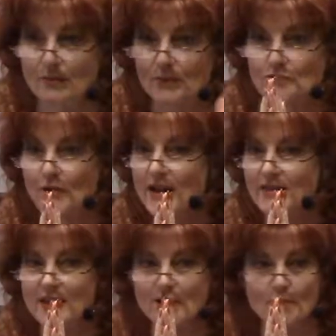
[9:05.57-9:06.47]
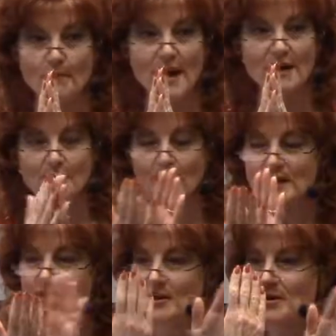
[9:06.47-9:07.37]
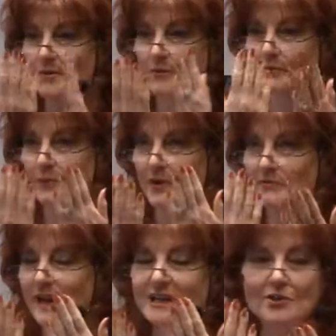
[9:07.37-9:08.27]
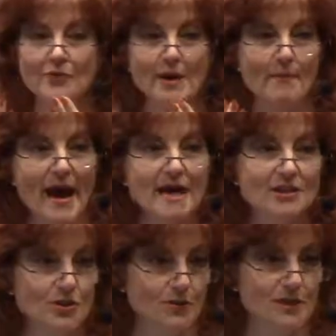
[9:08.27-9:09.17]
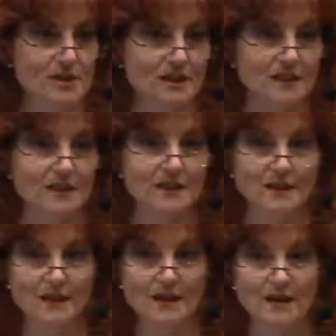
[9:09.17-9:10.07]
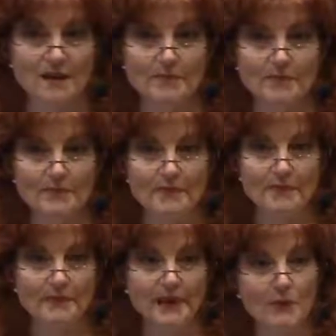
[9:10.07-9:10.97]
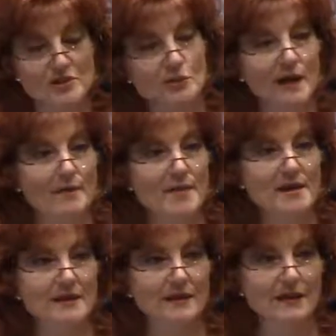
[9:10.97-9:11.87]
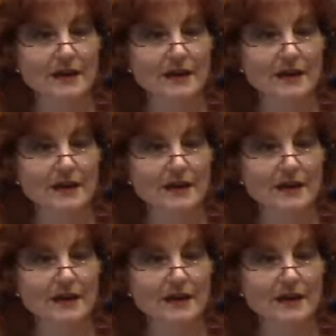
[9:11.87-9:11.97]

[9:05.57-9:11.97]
It's right there, right there, reflected right back to you, isn't it? That wasn't what I meant.